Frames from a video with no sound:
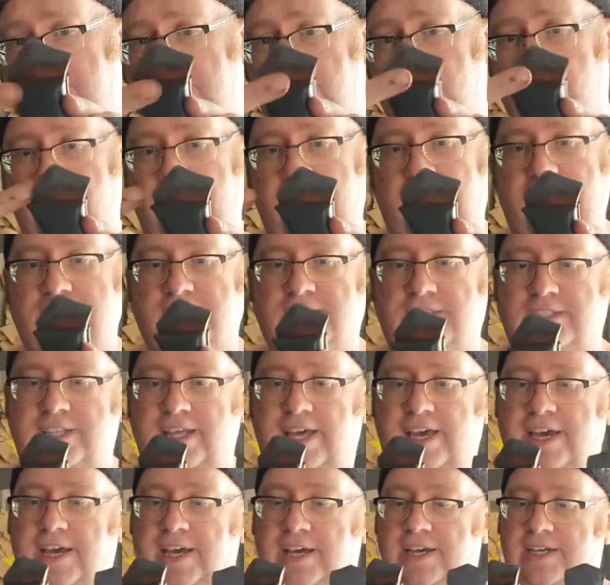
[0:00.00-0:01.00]
cracks
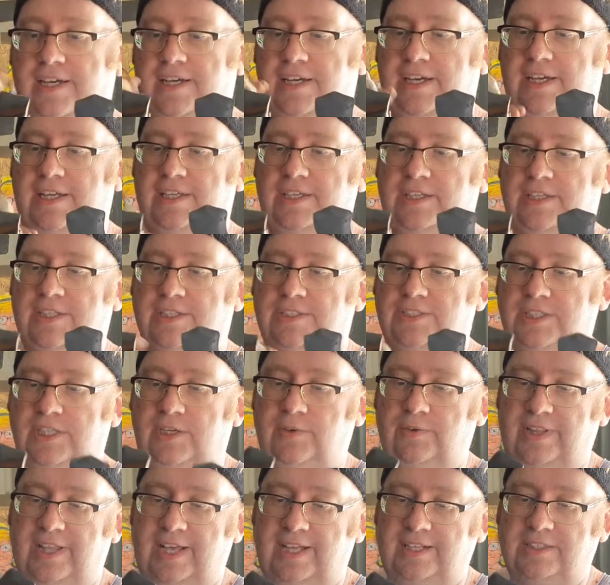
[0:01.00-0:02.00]
there, you can
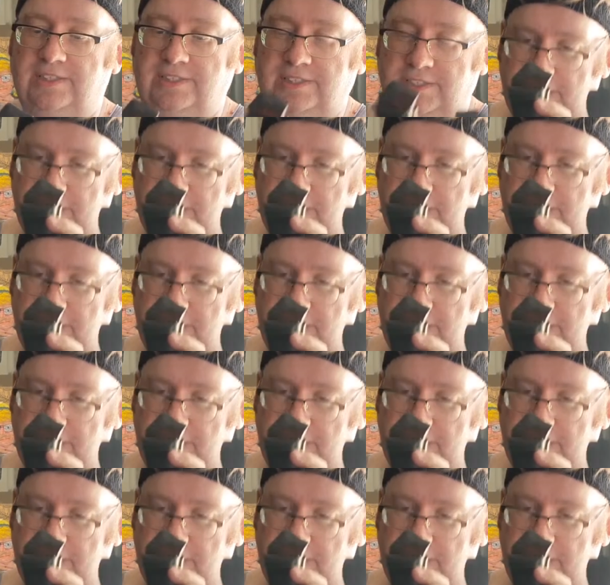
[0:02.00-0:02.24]
see where that